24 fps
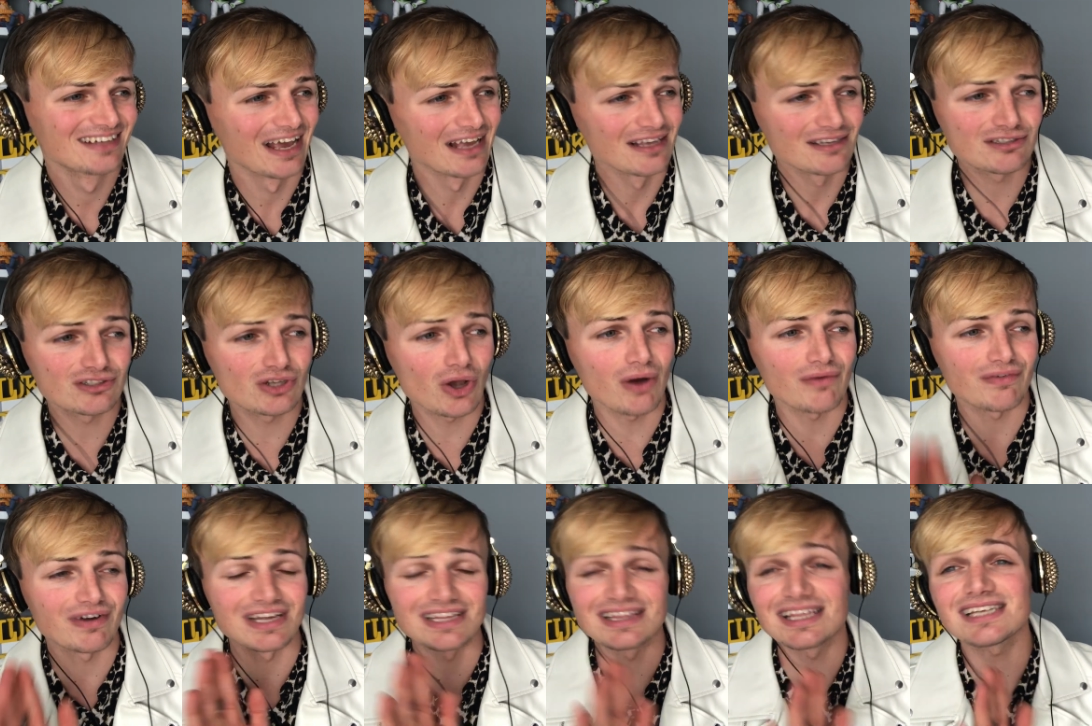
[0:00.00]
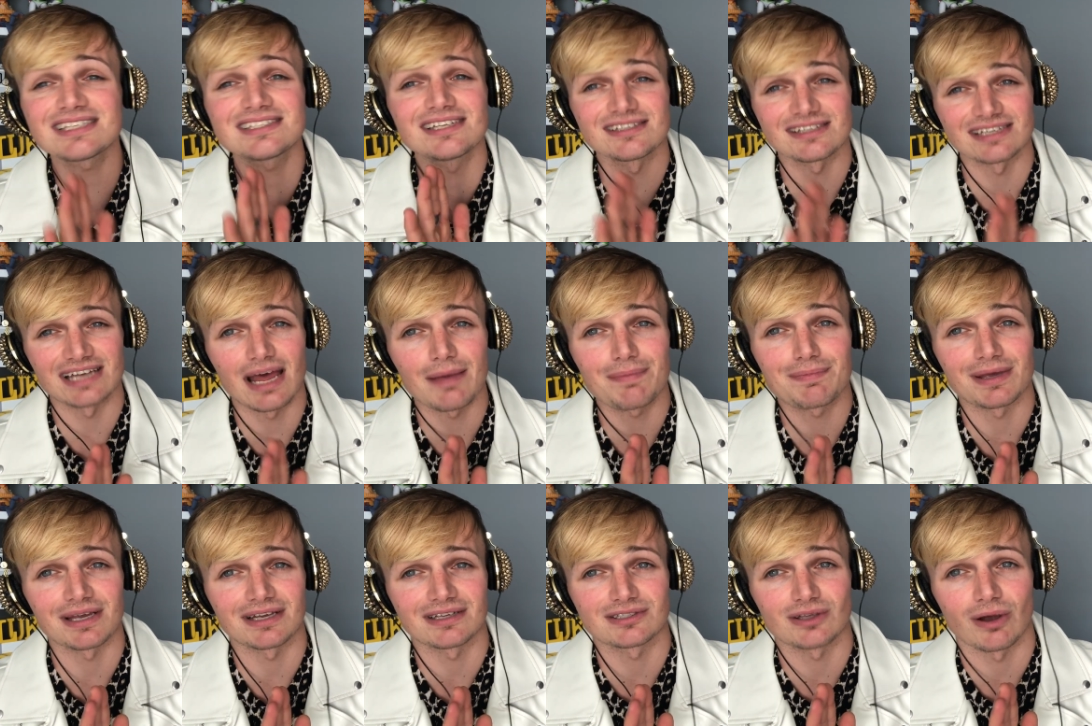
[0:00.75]
Sorry, this is an
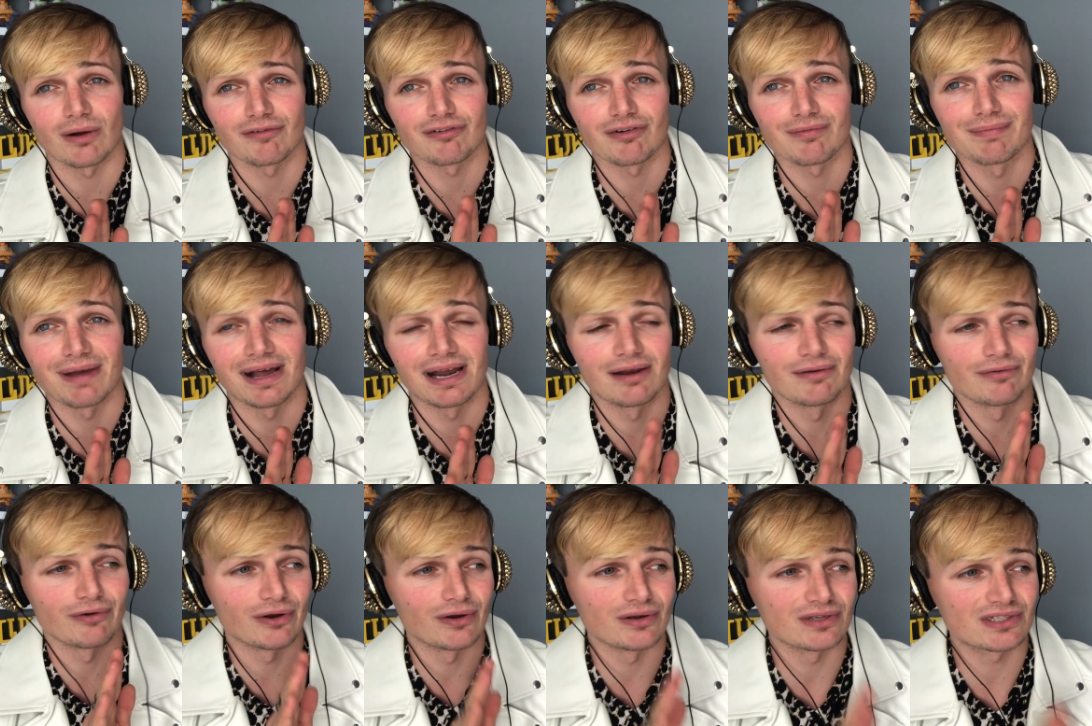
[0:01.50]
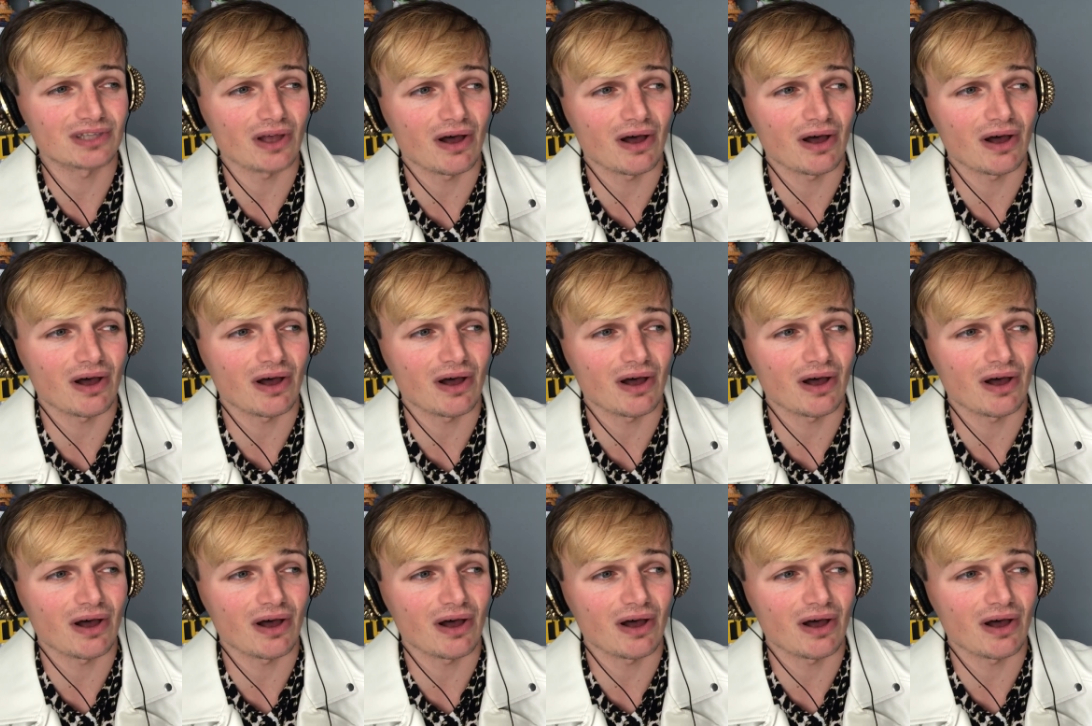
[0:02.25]
epic song from Belarus.